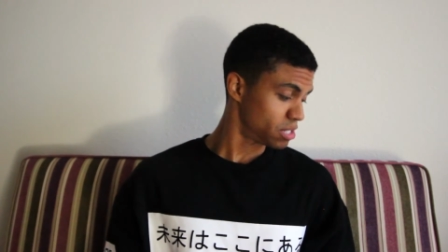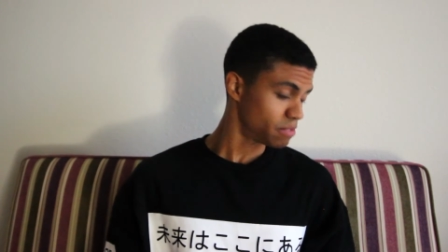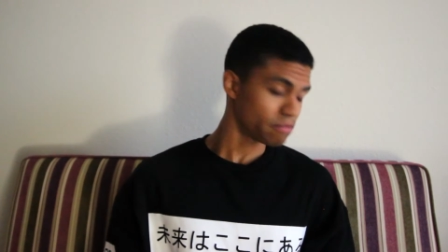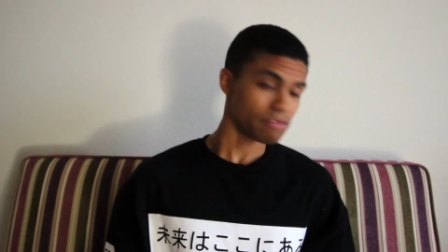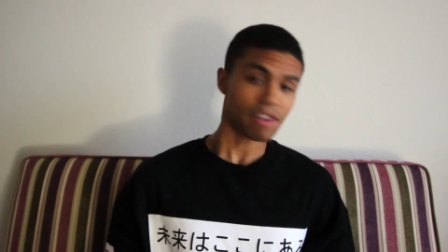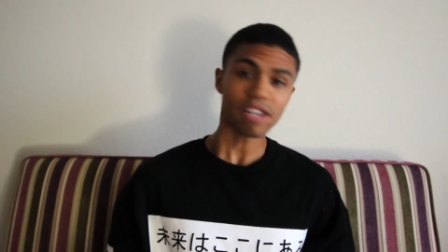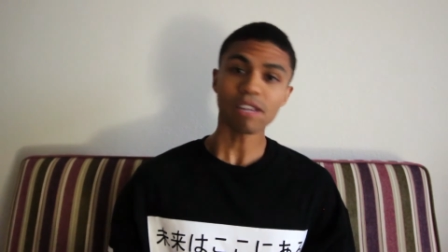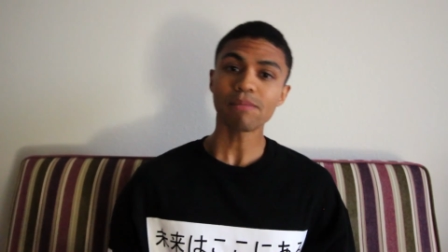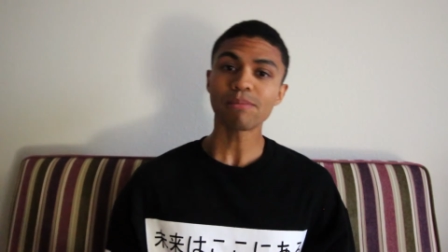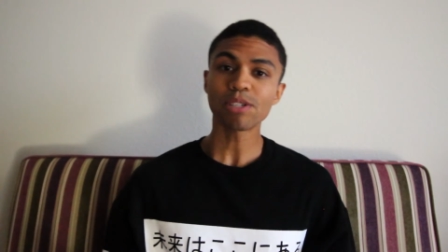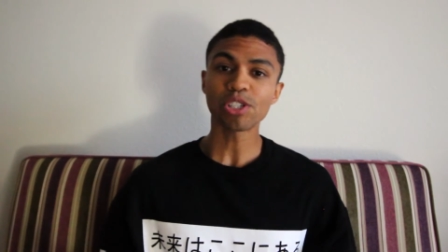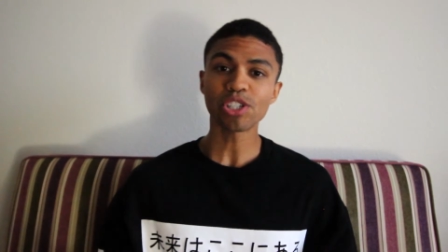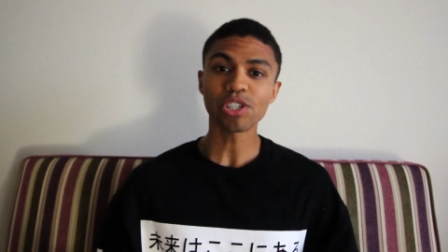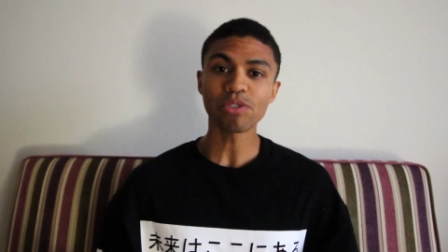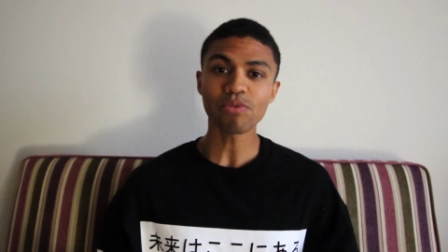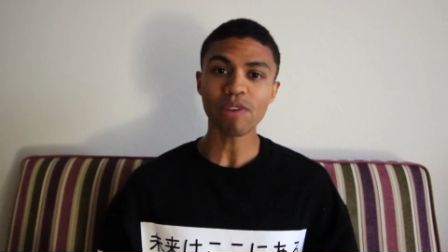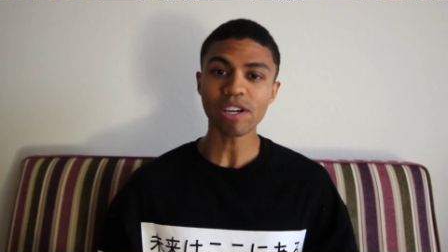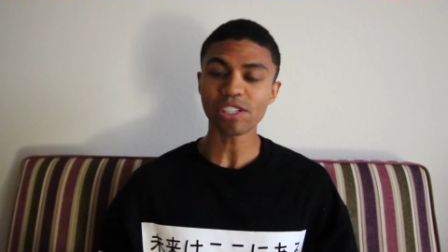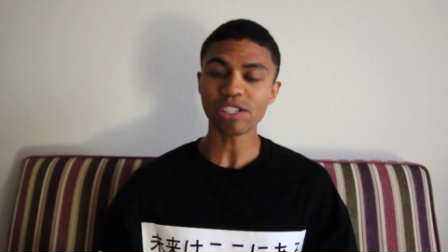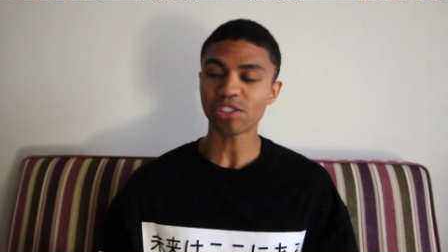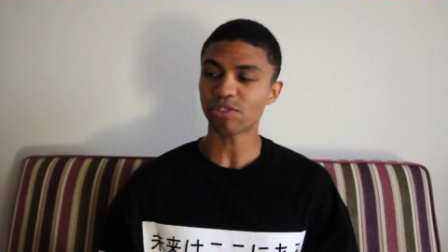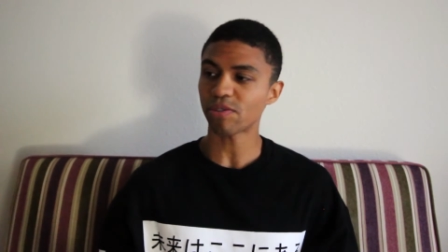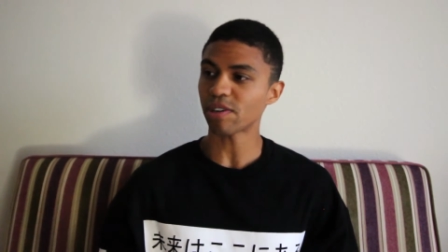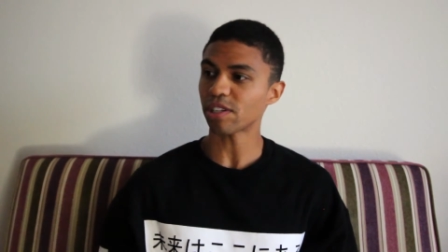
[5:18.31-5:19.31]
to vending machine
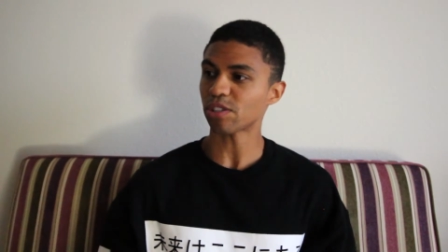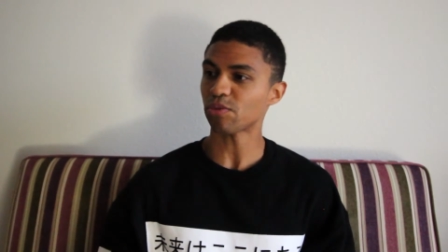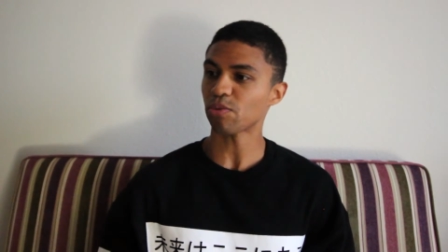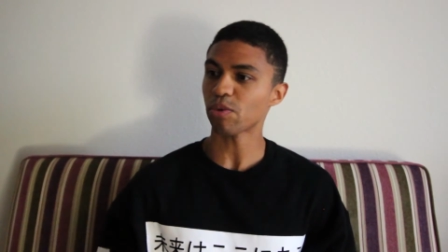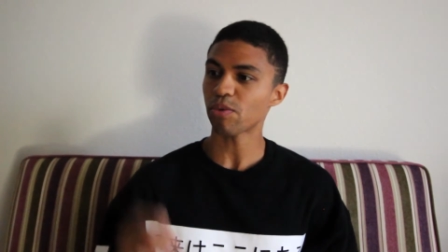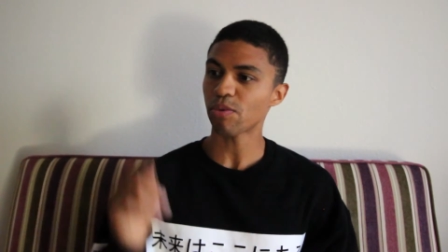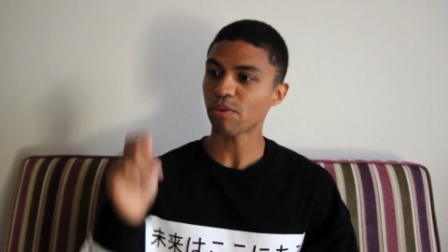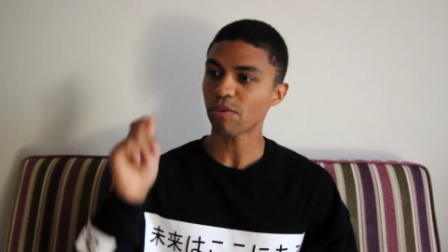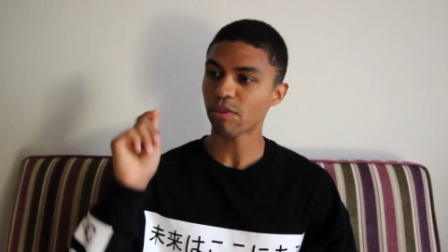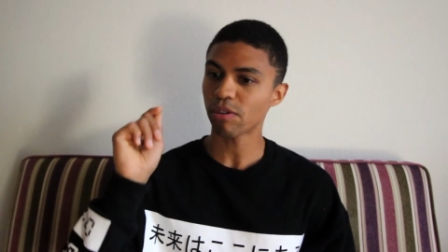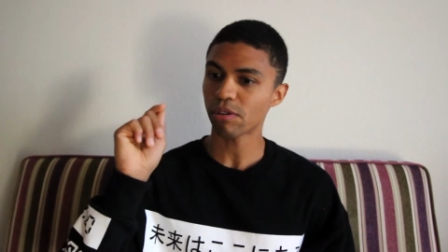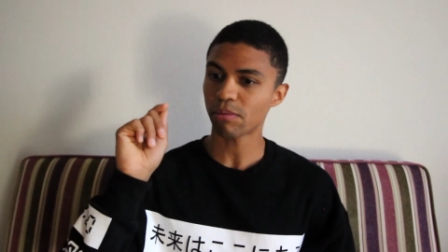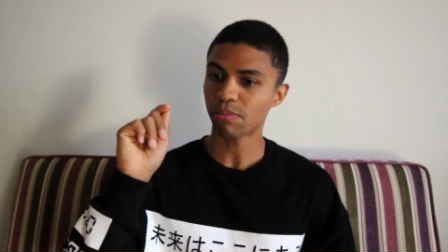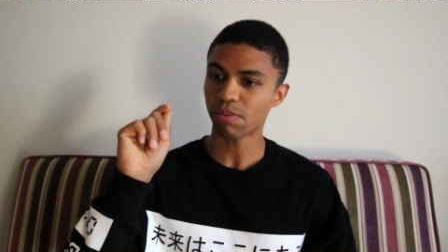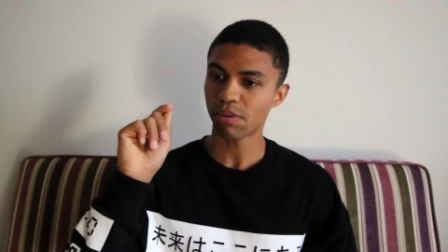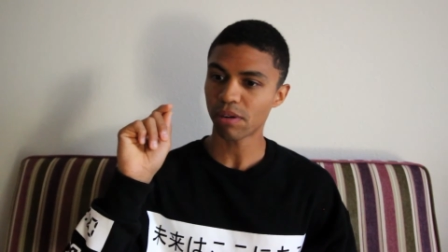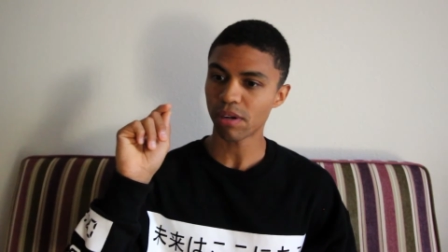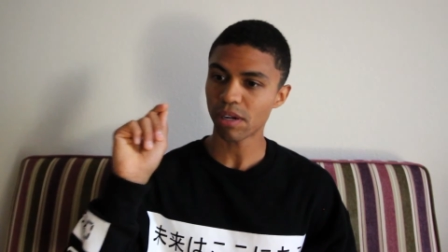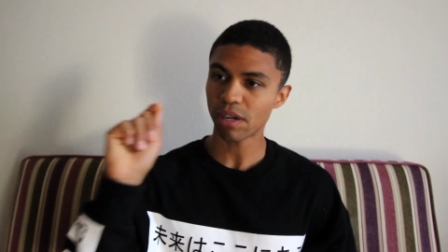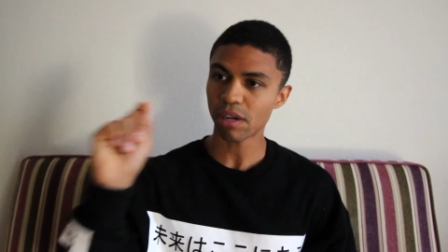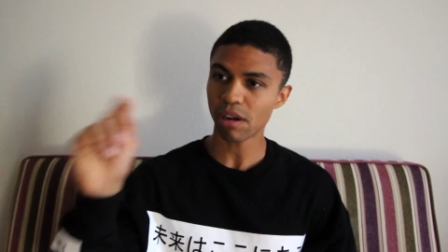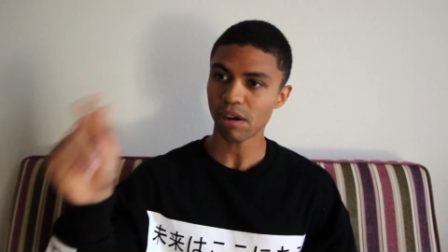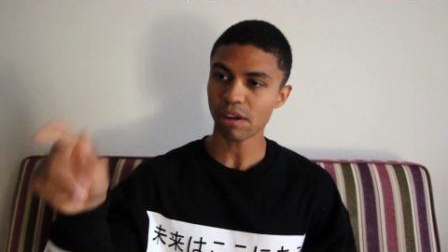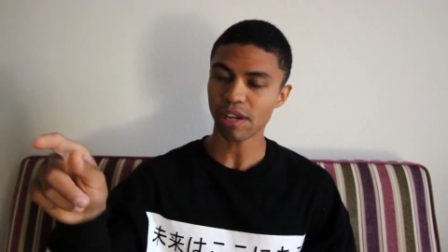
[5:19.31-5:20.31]
restaurants where we would put
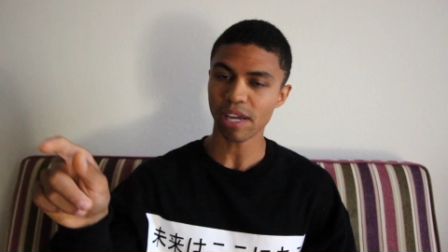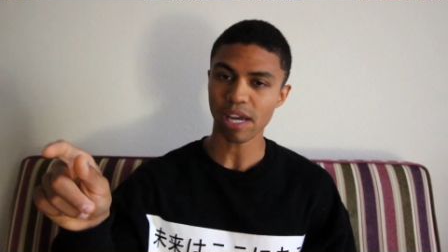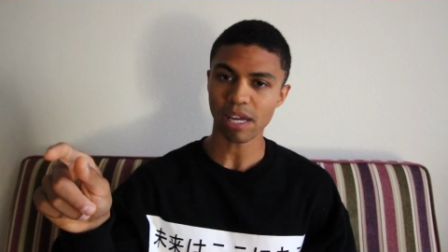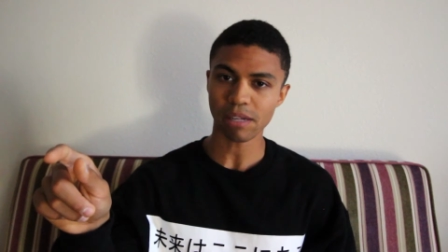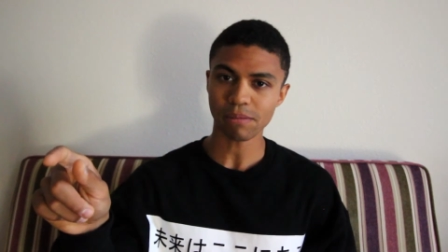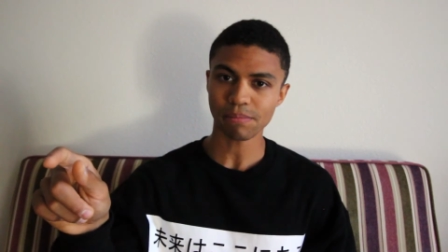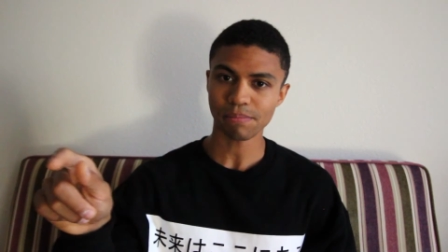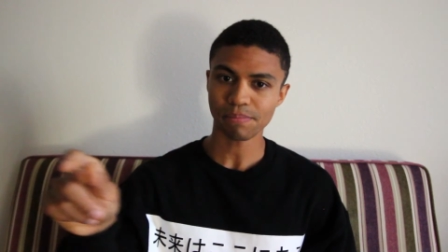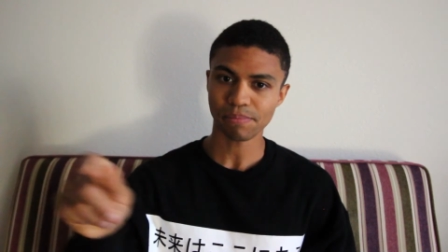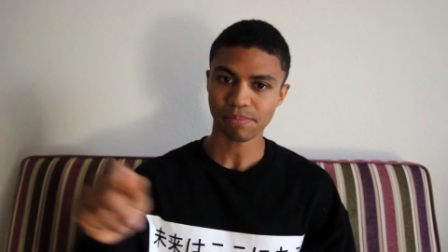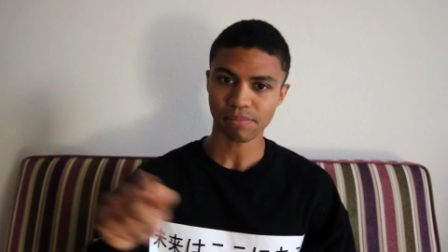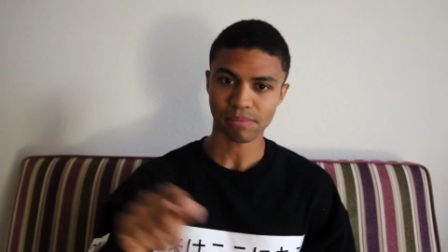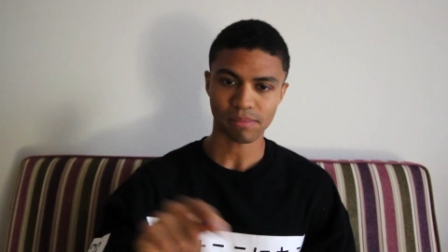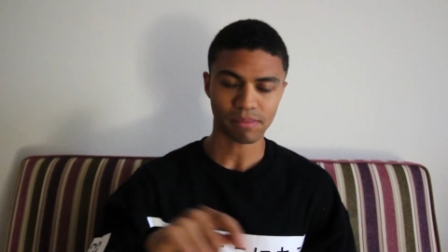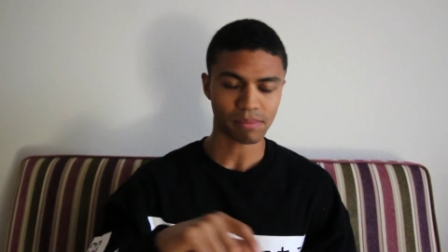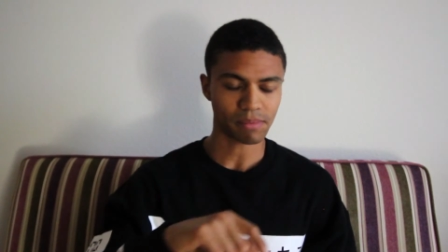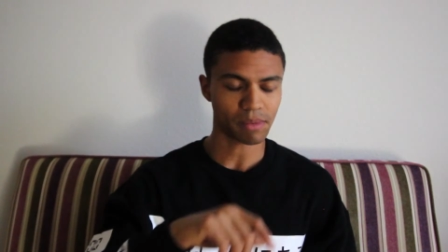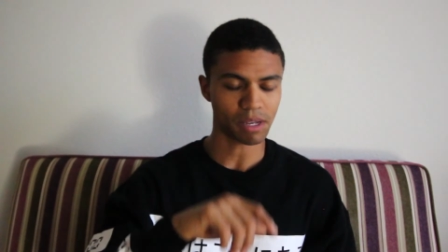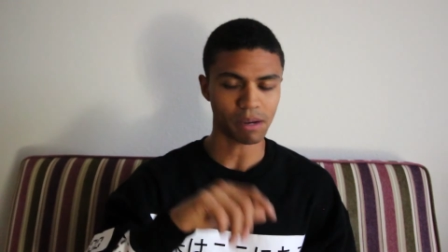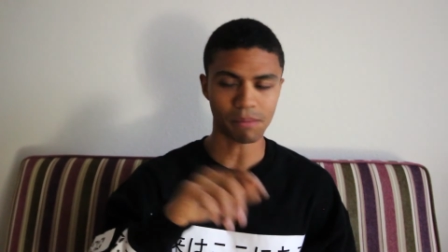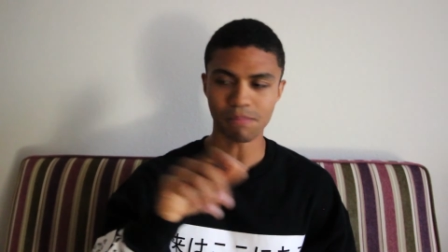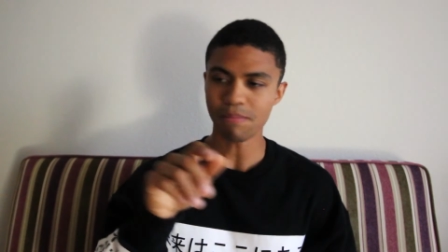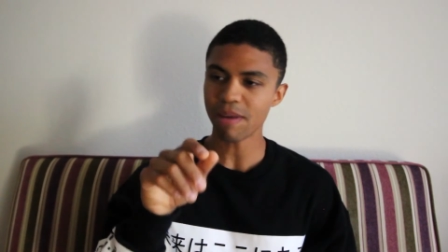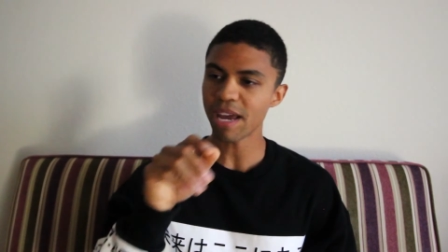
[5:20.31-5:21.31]
in our yen,
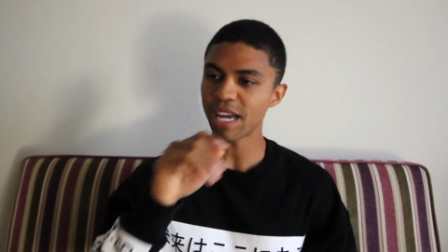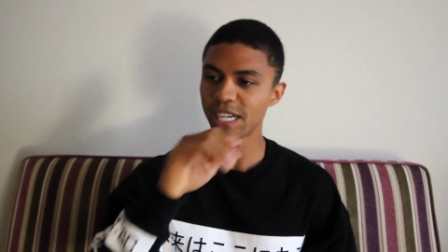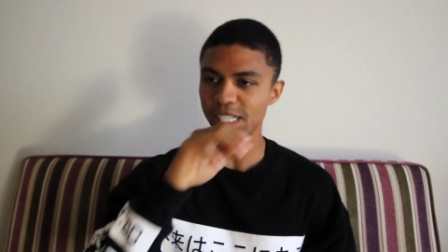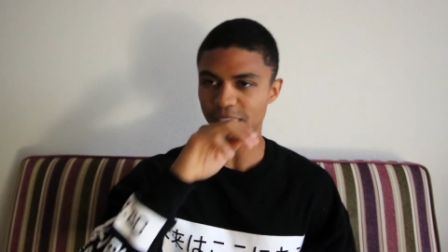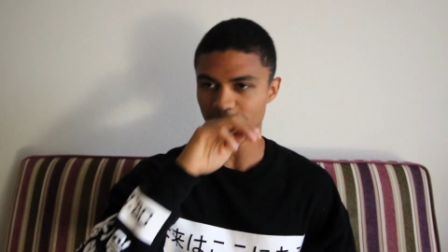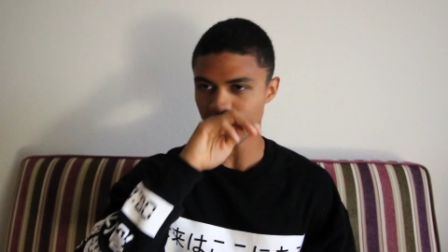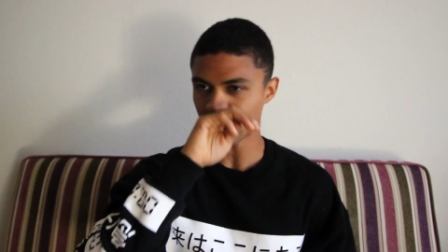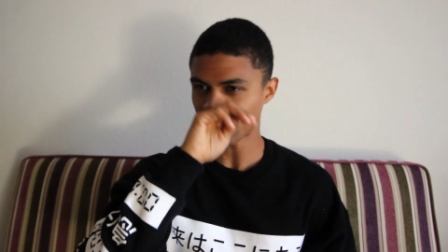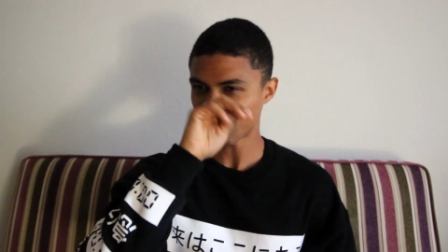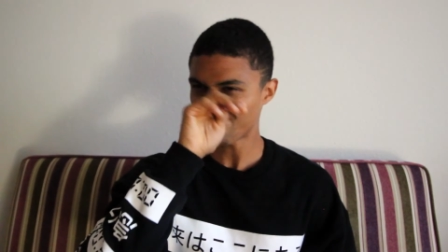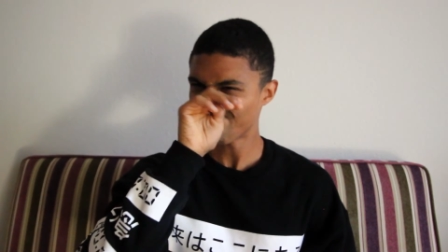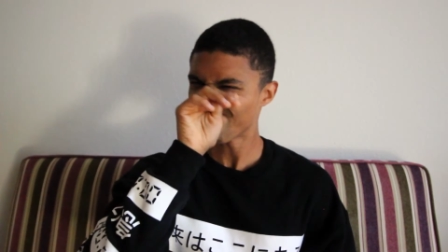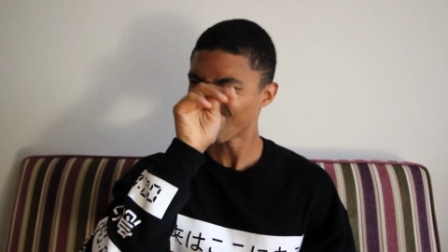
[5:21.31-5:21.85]
amazing.